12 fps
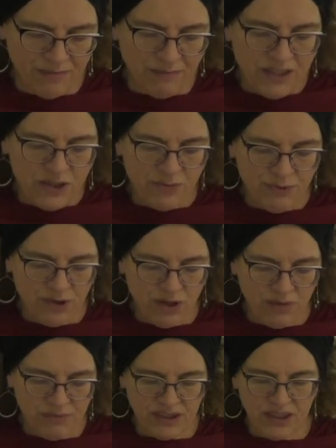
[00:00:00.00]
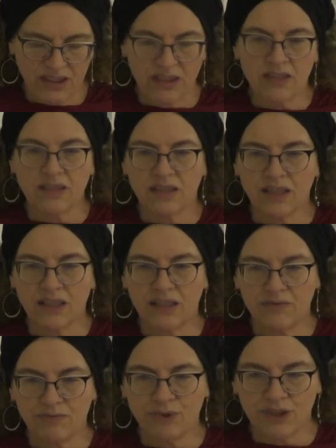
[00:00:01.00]
Much more complicated and
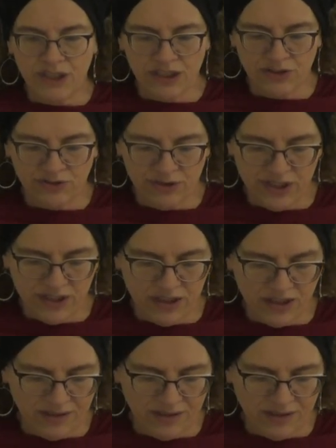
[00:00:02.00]
even more dangerous.